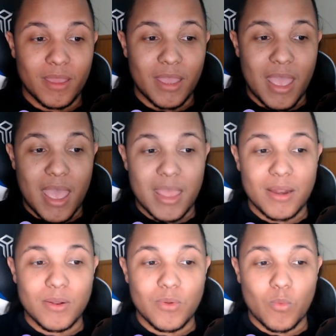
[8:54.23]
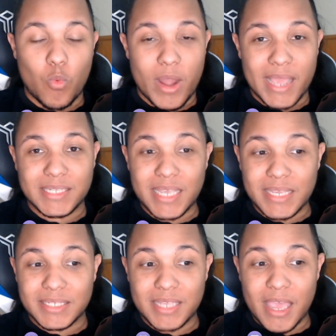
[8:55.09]
And when I say
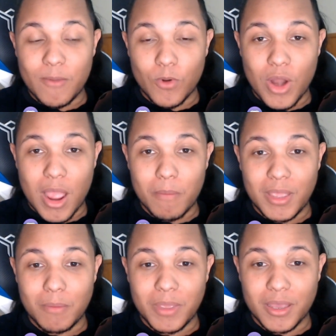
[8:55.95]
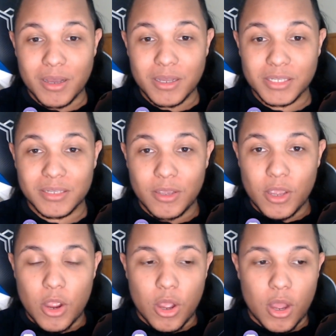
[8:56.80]
Saber, I mean because
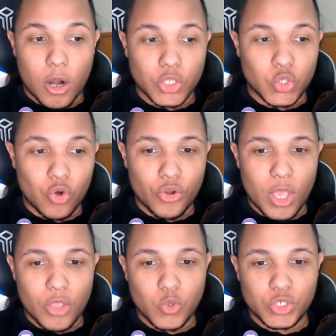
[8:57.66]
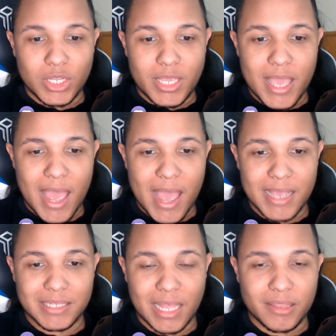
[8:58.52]
Artoria usually
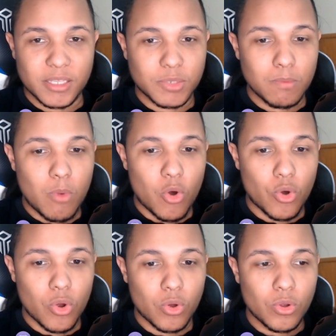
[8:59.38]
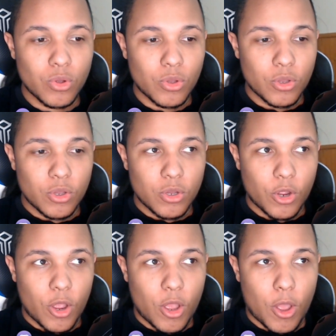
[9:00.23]
has like this moral
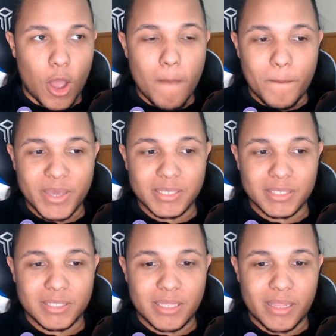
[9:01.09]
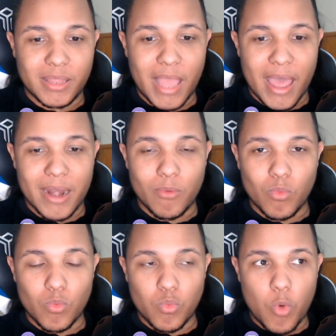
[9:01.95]
compass that
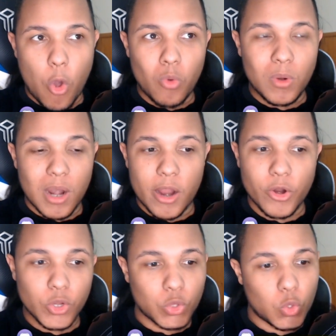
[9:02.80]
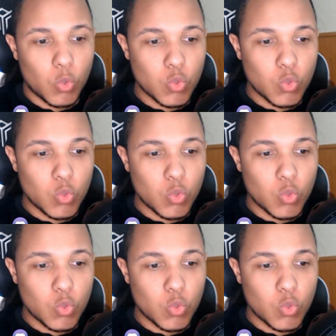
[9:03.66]
won't let her do